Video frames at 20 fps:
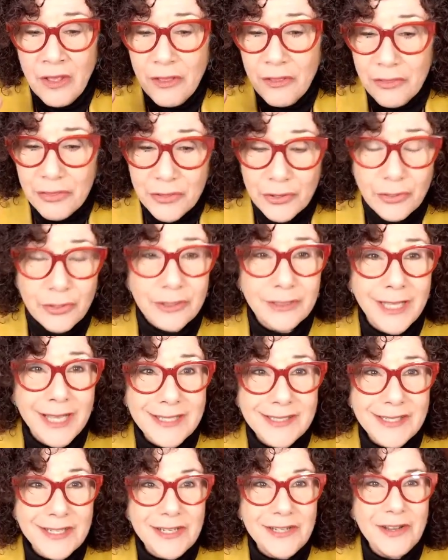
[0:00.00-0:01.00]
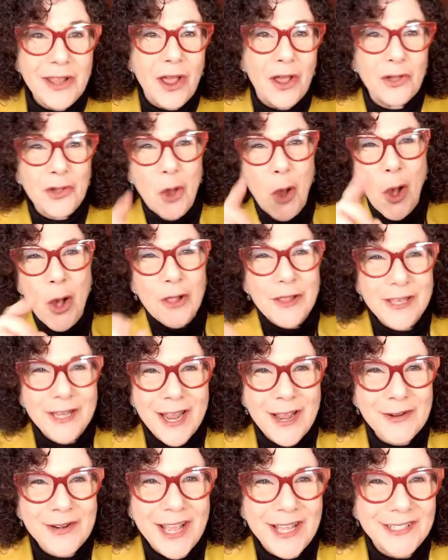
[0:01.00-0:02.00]
third lesson call it
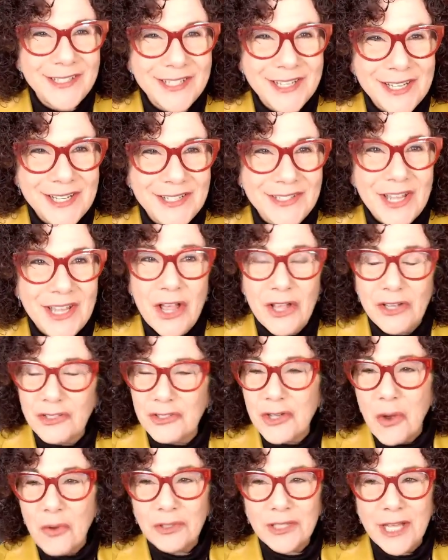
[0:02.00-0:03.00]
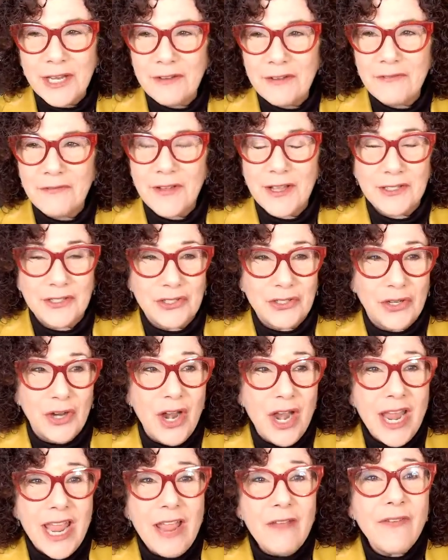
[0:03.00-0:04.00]
out as it is don't let it fester
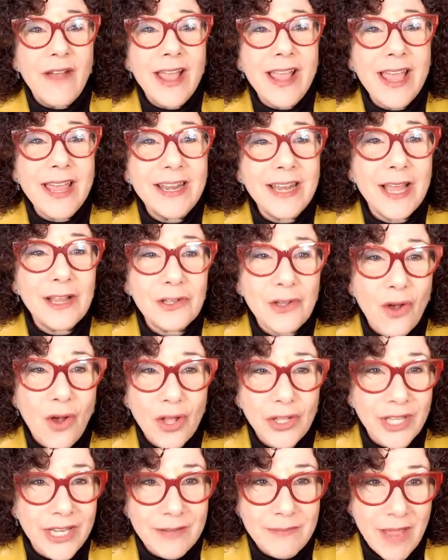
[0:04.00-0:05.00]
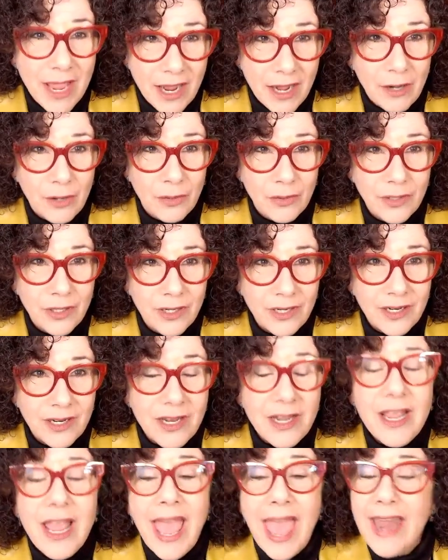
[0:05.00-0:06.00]
if i had not called him out
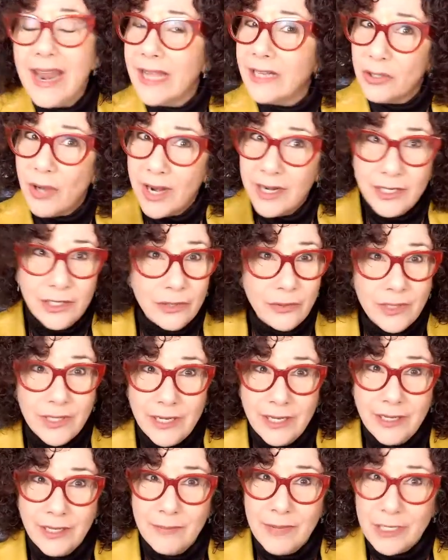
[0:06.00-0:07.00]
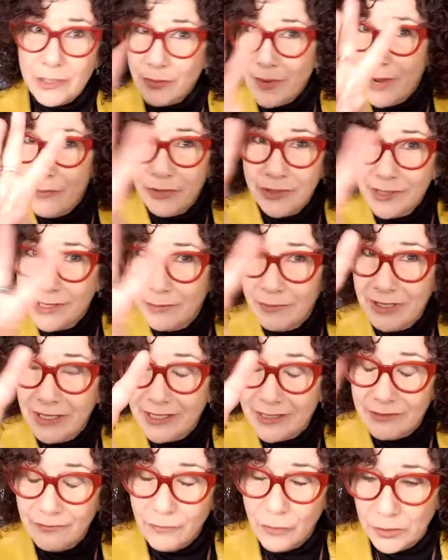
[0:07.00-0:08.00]
and i tried to do it in the best way which is going to be
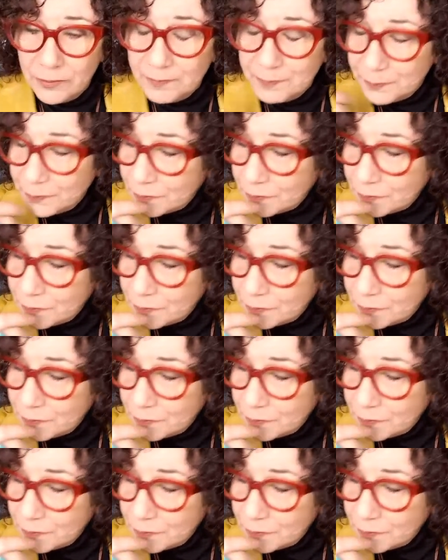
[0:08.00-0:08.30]
lesson four